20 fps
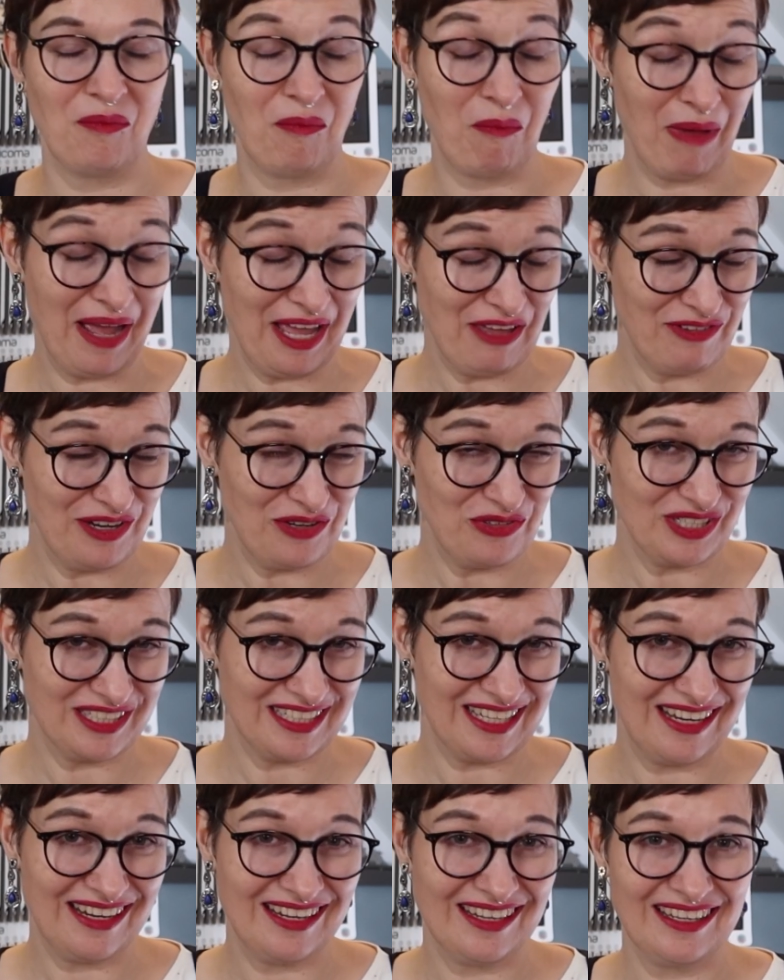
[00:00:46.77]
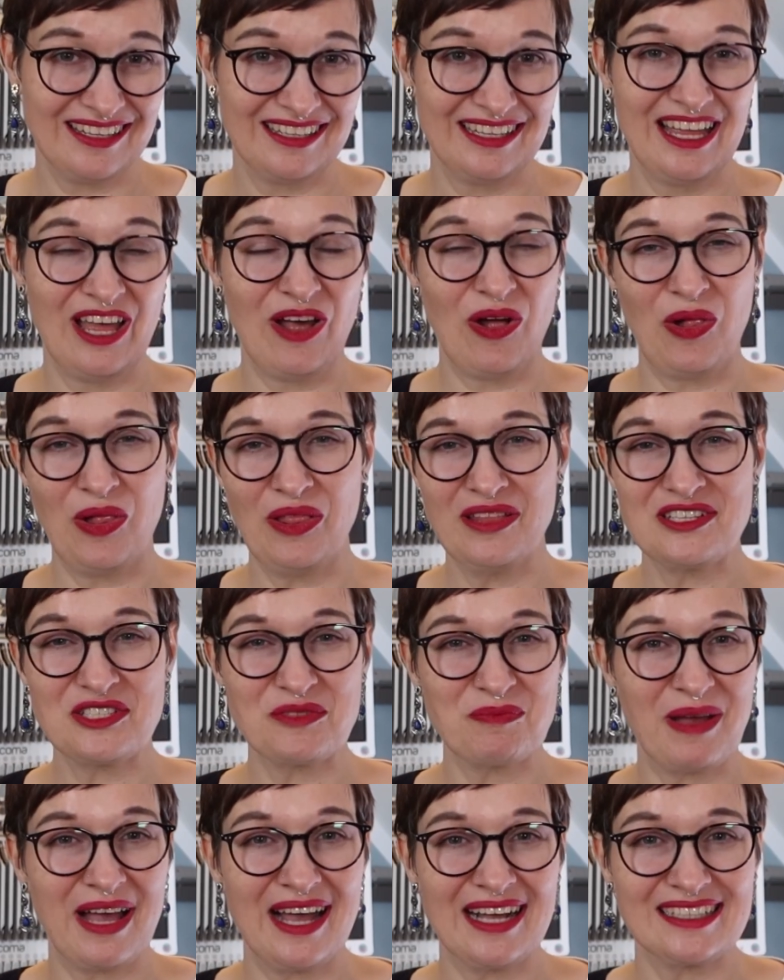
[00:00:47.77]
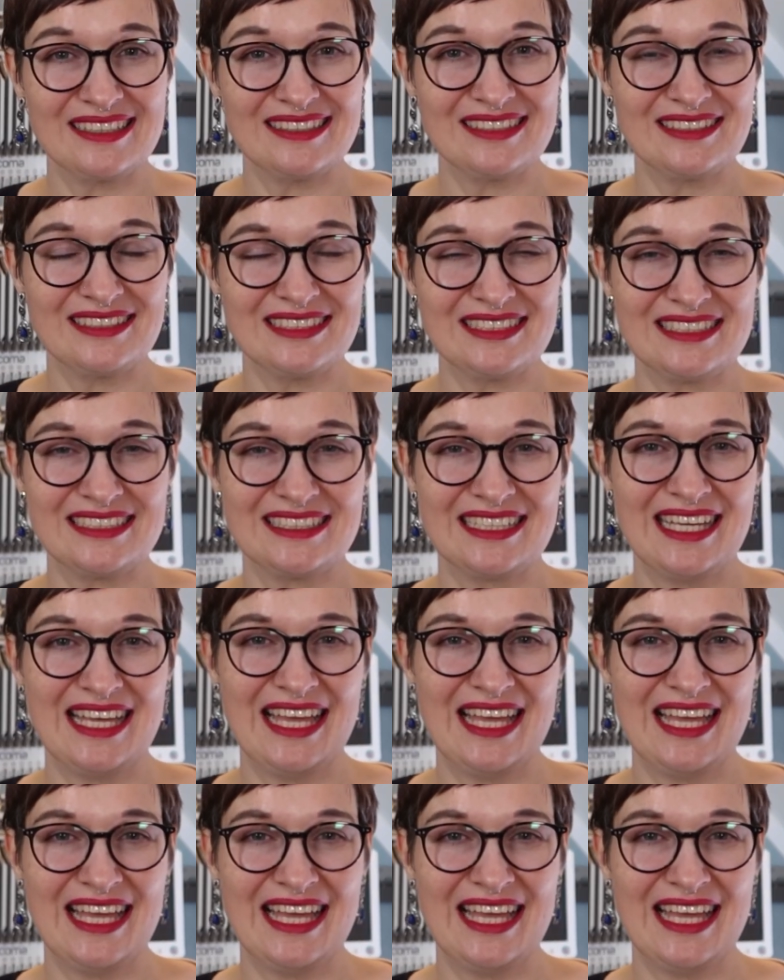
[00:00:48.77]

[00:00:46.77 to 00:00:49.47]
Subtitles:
my favorite color, all the sparkles,